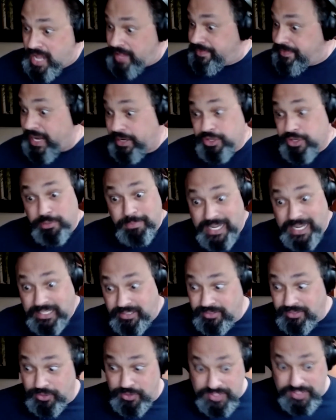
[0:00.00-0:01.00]
Now, you might
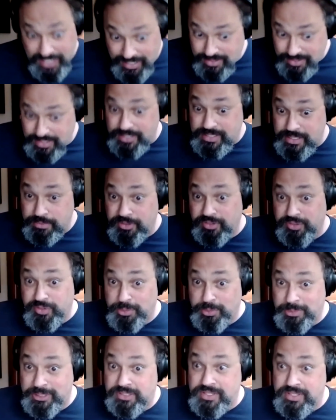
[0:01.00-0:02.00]
understand system
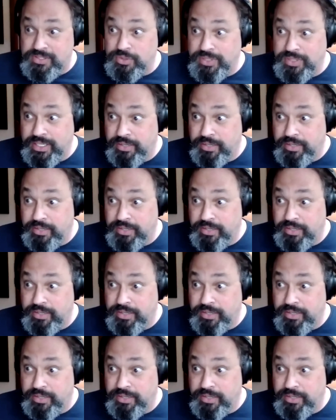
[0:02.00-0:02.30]
vulnerabilities to the nth